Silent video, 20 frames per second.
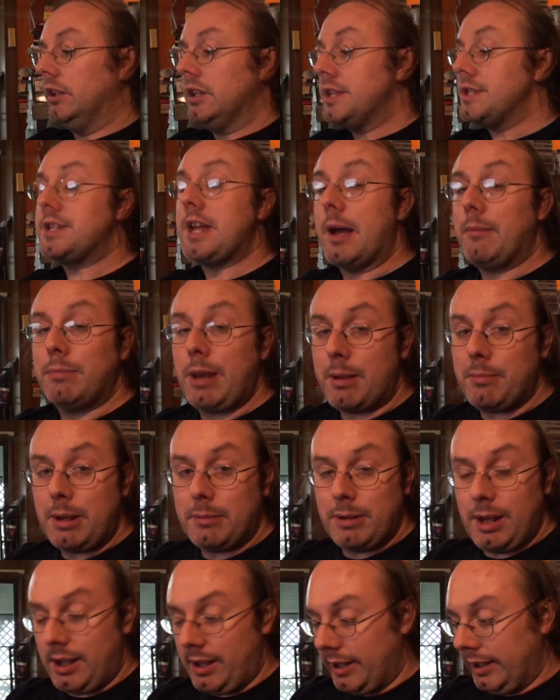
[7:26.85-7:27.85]
stop blah blah
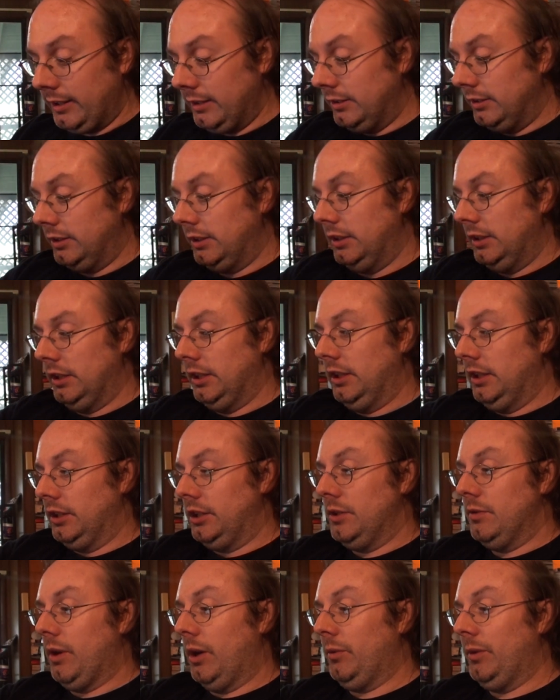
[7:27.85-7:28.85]
blahing.
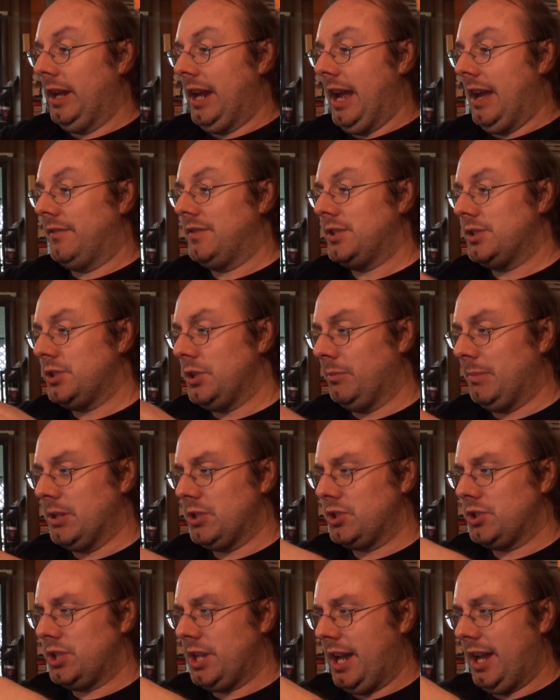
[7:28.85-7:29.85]
You only have so
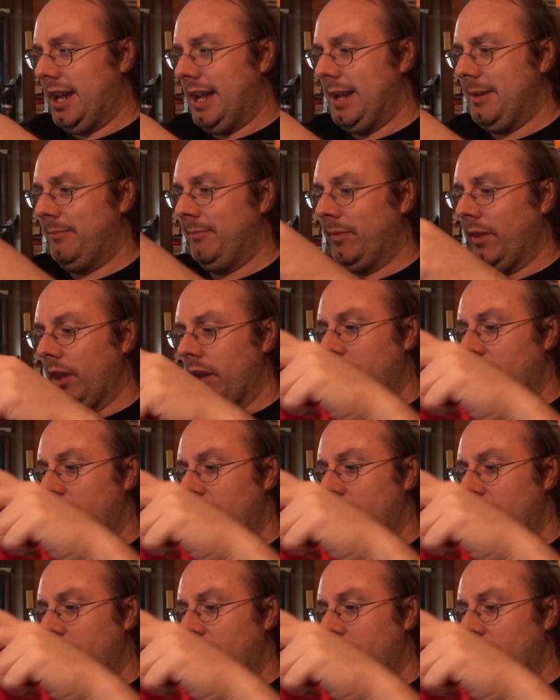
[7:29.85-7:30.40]
much time.